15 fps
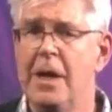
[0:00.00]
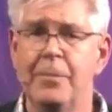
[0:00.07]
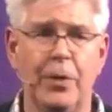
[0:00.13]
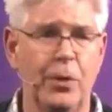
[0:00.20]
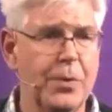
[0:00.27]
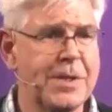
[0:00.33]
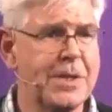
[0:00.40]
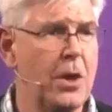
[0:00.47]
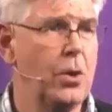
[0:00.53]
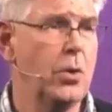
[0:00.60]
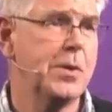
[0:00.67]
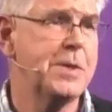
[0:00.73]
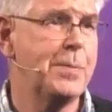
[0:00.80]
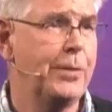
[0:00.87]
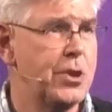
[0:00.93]
but also
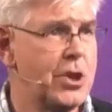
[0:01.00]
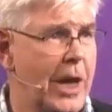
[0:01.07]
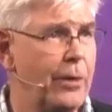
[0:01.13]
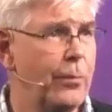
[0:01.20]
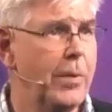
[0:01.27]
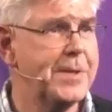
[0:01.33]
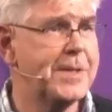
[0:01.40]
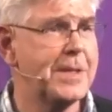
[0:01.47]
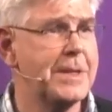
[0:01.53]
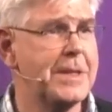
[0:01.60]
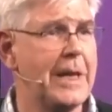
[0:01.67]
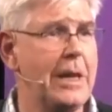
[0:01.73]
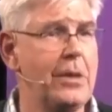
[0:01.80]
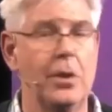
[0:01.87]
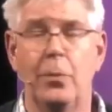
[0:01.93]
gospel
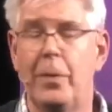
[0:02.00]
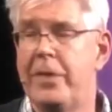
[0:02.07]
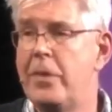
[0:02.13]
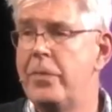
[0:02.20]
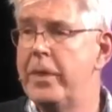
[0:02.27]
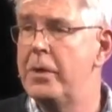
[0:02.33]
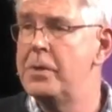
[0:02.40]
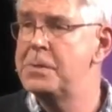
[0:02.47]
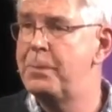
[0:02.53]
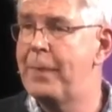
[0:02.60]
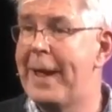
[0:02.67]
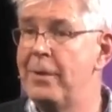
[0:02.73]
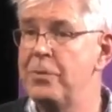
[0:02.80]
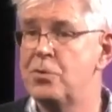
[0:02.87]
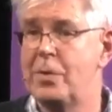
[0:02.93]
generosity, that within those
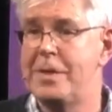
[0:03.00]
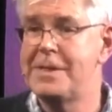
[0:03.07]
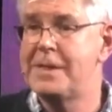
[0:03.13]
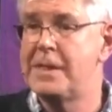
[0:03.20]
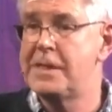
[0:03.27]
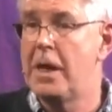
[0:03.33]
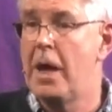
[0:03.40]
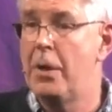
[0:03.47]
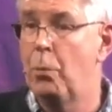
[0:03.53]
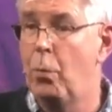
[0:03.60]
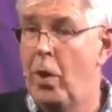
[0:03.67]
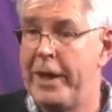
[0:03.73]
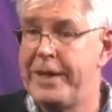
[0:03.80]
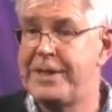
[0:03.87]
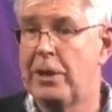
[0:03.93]
boundaries there's a
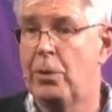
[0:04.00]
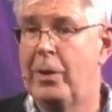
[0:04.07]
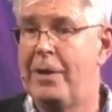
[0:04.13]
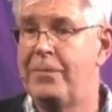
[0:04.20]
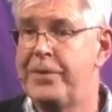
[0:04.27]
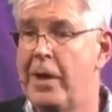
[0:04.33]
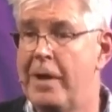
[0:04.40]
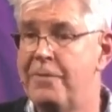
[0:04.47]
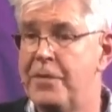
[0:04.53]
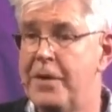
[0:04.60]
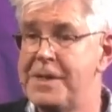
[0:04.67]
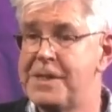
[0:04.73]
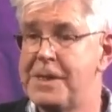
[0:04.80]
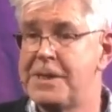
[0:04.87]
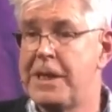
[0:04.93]
wide degree of
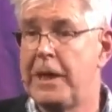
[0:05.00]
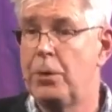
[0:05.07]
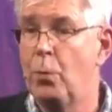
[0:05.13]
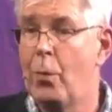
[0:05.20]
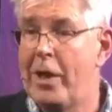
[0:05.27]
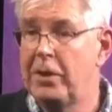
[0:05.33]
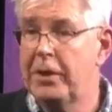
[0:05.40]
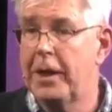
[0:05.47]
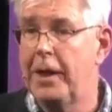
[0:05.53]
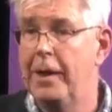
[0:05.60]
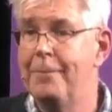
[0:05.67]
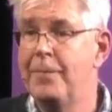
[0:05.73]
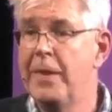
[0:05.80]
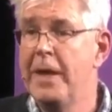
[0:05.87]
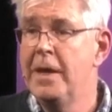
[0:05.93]
diversity and
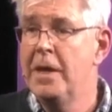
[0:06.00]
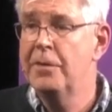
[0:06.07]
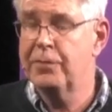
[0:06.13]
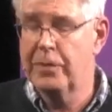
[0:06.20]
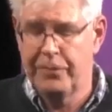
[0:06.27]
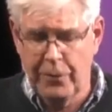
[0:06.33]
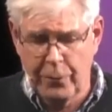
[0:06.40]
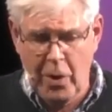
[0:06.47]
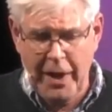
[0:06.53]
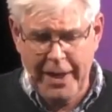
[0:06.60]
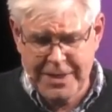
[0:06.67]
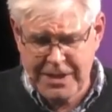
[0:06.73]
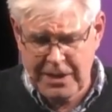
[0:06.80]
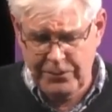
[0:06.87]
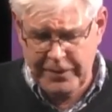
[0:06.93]
welcome for a
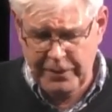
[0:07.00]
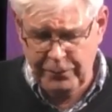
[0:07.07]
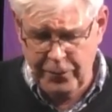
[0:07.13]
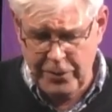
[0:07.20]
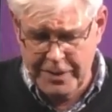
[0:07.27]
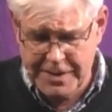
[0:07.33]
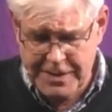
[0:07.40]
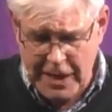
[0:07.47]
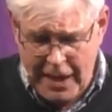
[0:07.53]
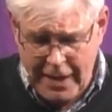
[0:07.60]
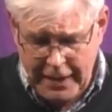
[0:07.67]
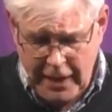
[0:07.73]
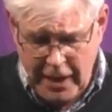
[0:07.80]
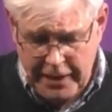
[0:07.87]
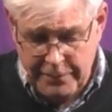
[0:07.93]
variety of different
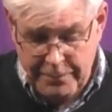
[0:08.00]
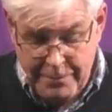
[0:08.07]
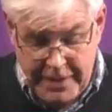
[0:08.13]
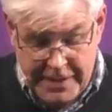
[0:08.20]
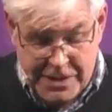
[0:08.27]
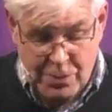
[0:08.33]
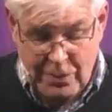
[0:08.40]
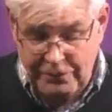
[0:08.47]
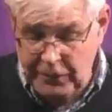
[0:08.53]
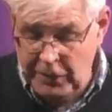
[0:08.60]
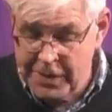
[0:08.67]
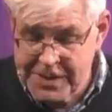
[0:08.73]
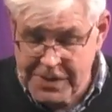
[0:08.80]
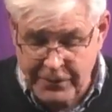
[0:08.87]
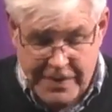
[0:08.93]
kind of ministry
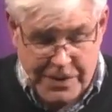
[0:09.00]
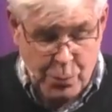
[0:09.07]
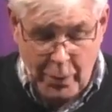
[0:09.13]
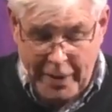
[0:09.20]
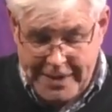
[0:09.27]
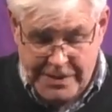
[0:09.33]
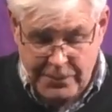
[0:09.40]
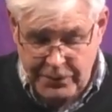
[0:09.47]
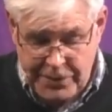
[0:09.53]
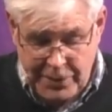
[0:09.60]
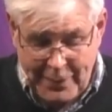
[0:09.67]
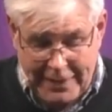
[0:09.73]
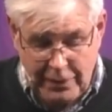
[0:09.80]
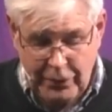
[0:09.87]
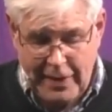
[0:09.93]
philosophies, ways of
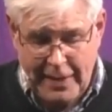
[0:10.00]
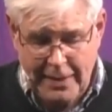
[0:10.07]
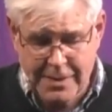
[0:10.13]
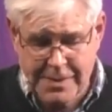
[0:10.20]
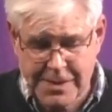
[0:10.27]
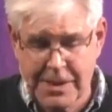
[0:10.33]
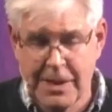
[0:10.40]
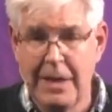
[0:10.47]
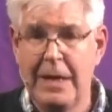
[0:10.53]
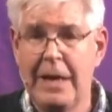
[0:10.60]
doing things.